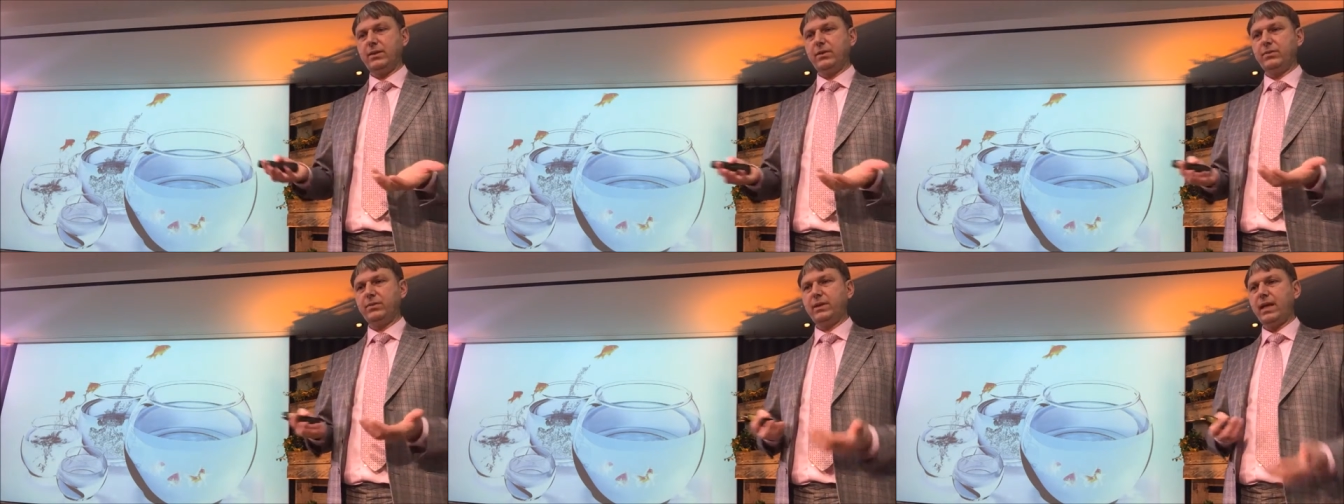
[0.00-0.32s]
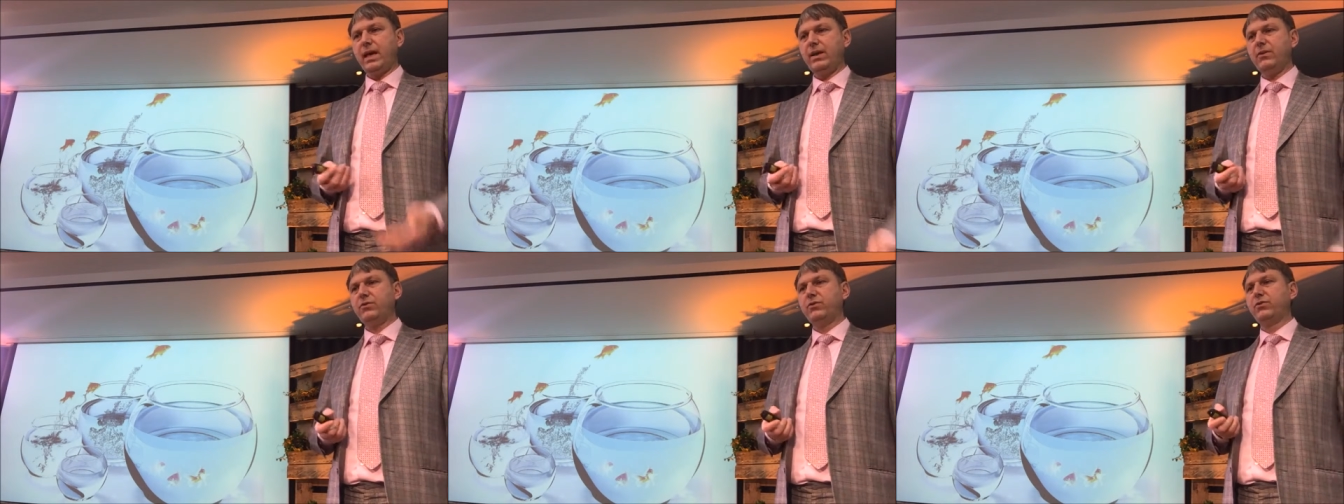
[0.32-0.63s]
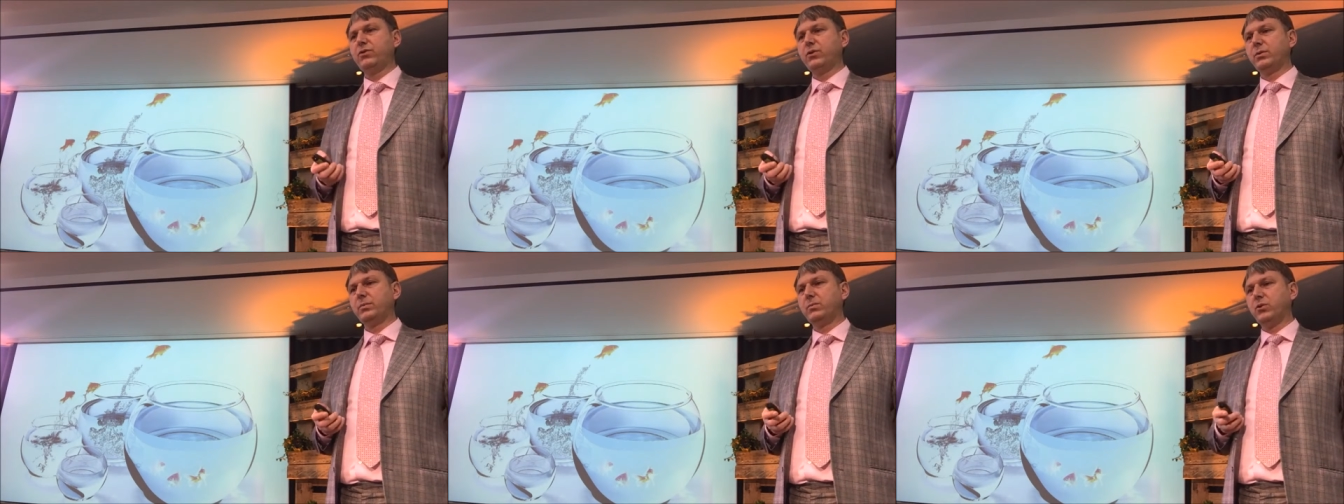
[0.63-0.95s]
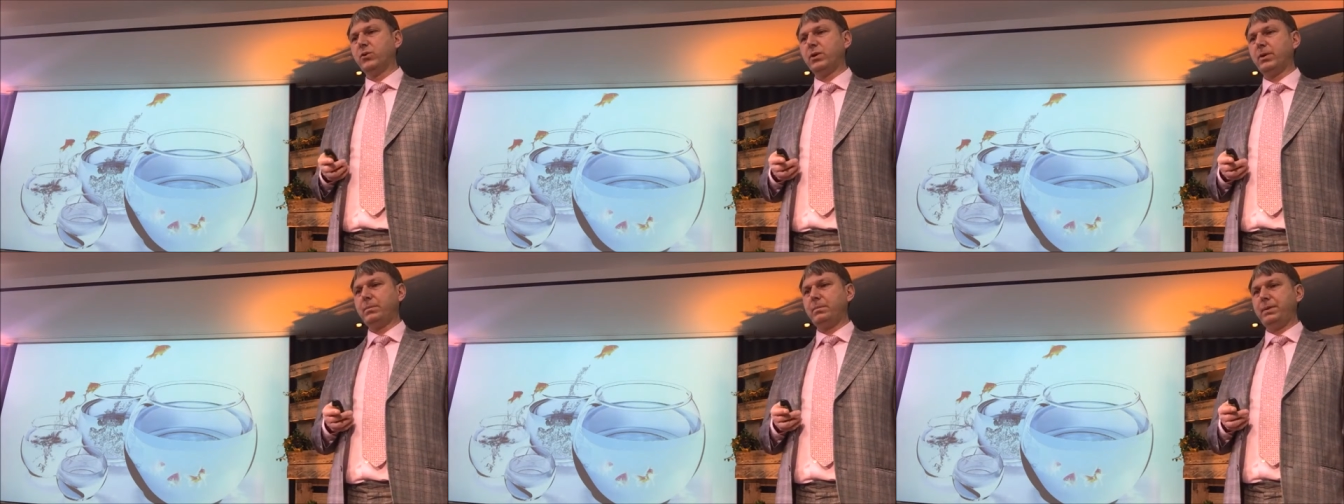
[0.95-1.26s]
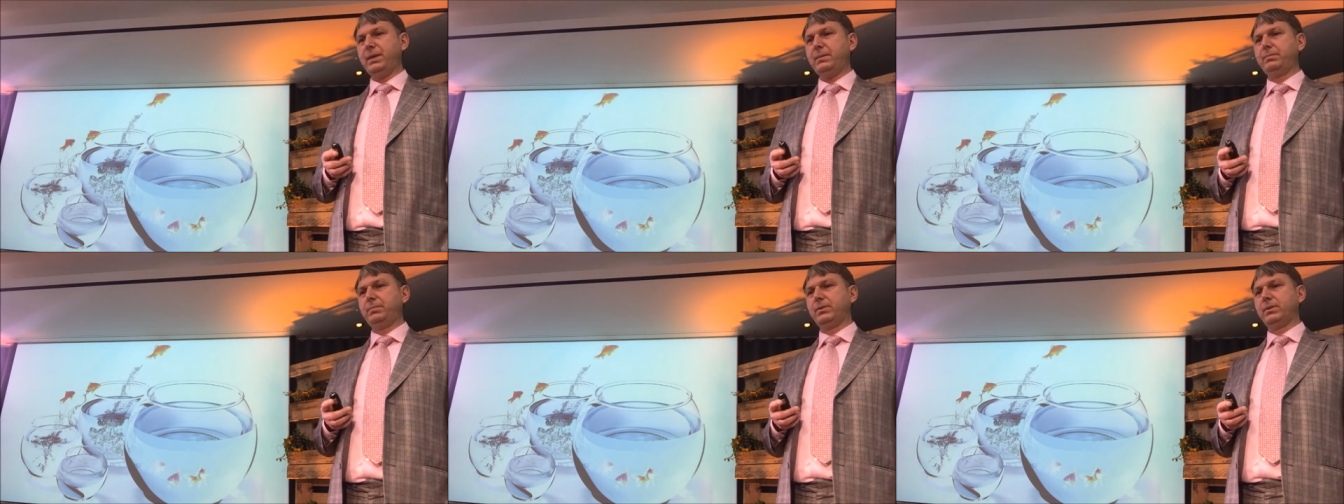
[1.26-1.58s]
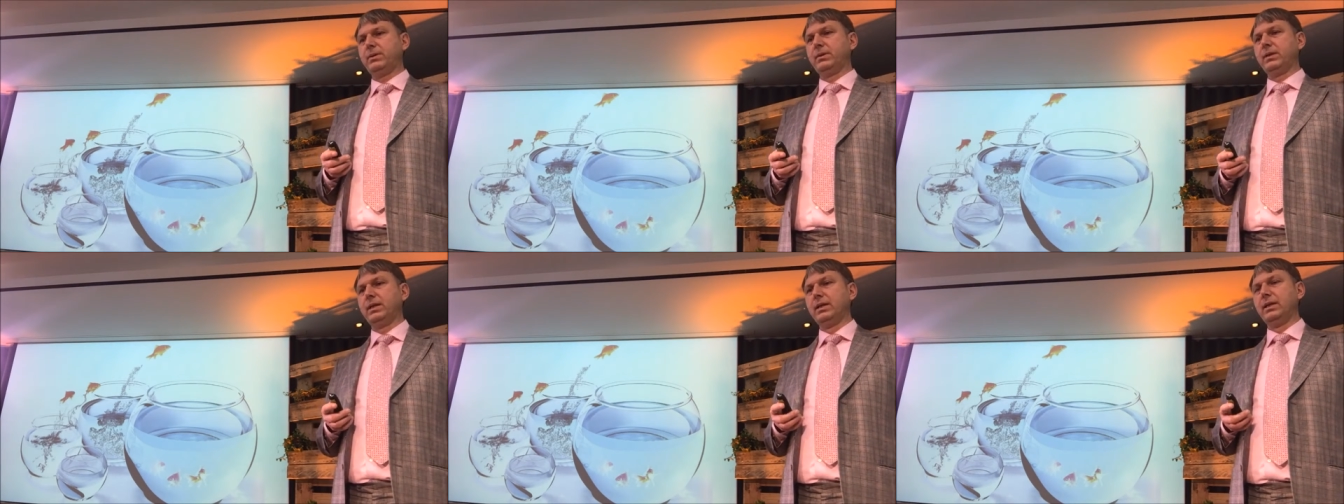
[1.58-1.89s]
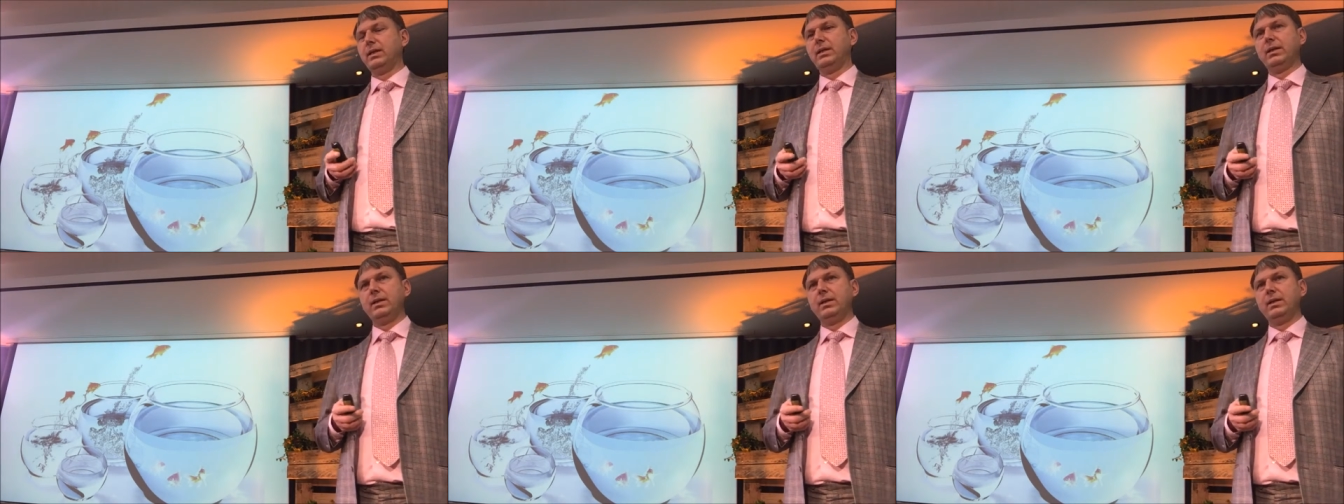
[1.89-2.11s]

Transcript: of life for more people.